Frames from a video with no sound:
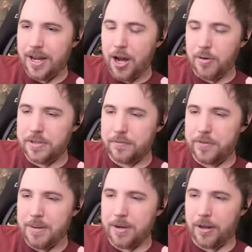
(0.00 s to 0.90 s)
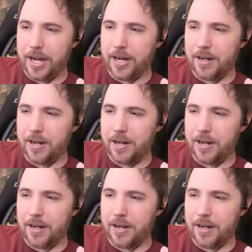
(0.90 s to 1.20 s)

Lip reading: Oh, he's a female.